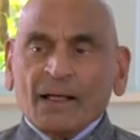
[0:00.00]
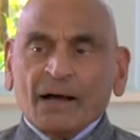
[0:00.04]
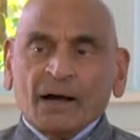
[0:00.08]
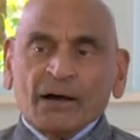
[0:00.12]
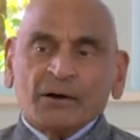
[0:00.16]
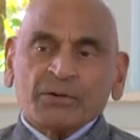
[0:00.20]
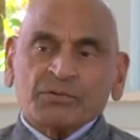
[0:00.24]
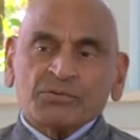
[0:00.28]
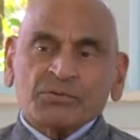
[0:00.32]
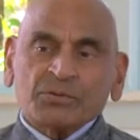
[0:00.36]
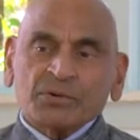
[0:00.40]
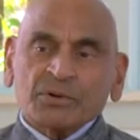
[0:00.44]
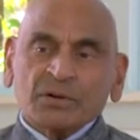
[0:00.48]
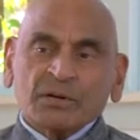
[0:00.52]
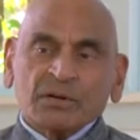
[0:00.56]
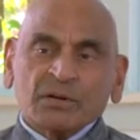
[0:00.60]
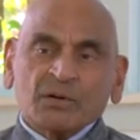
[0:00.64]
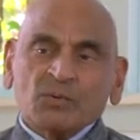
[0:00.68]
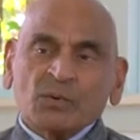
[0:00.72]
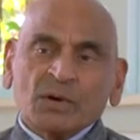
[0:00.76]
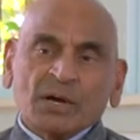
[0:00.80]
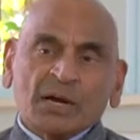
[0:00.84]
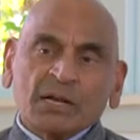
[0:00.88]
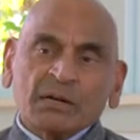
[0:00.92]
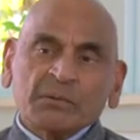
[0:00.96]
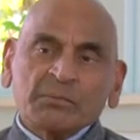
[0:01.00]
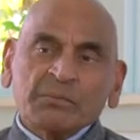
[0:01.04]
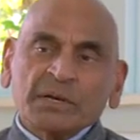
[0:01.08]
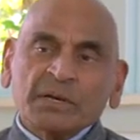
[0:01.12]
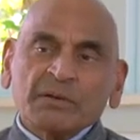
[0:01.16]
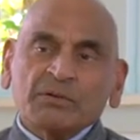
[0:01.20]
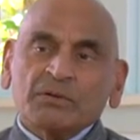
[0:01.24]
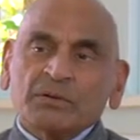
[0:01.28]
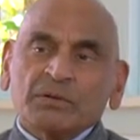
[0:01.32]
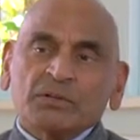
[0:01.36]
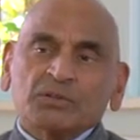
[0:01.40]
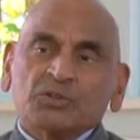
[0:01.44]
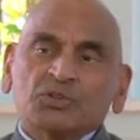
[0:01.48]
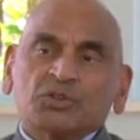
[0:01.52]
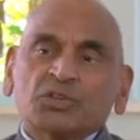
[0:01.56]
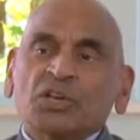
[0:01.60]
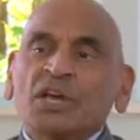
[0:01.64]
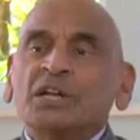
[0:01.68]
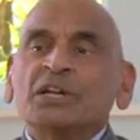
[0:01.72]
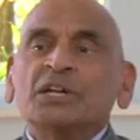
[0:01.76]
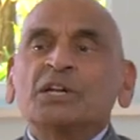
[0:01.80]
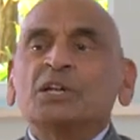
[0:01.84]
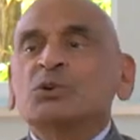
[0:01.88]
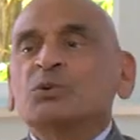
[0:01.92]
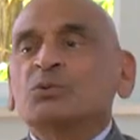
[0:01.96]
after a little while, may
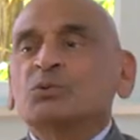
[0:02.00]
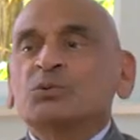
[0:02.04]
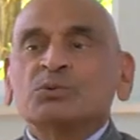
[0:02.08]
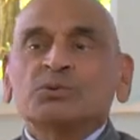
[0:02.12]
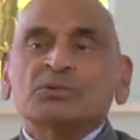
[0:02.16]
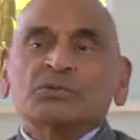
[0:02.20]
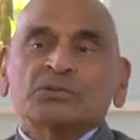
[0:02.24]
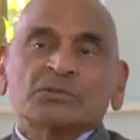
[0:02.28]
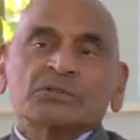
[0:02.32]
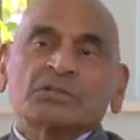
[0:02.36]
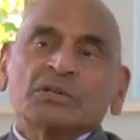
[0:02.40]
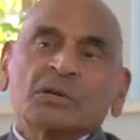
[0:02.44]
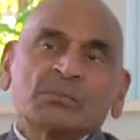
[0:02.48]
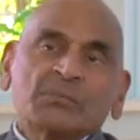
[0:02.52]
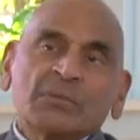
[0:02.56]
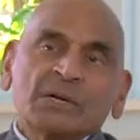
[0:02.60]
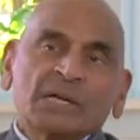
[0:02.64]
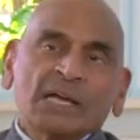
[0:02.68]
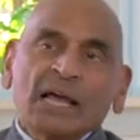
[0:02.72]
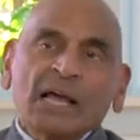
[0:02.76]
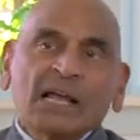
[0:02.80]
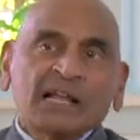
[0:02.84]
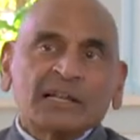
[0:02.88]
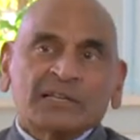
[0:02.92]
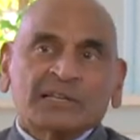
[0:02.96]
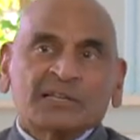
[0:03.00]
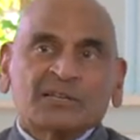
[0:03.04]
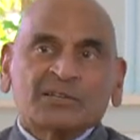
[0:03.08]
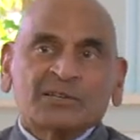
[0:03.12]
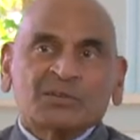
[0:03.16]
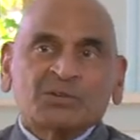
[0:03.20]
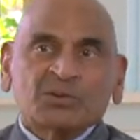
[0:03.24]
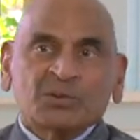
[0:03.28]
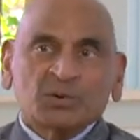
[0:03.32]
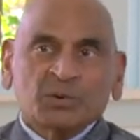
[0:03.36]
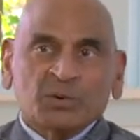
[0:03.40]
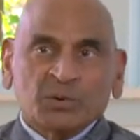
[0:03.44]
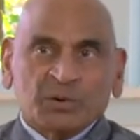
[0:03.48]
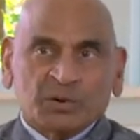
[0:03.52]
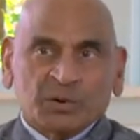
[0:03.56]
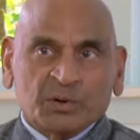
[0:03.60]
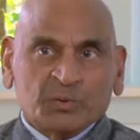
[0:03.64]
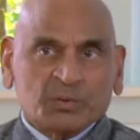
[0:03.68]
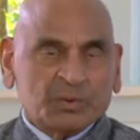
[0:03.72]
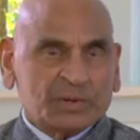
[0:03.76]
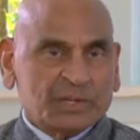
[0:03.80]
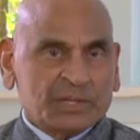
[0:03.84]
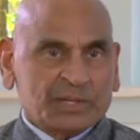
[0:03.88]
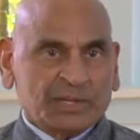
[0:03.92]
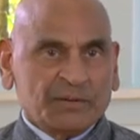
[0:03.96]
send you to somebody else to
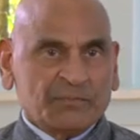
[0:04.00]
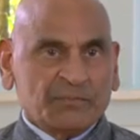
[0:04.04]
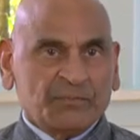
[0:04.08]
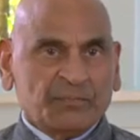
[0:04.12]
work with.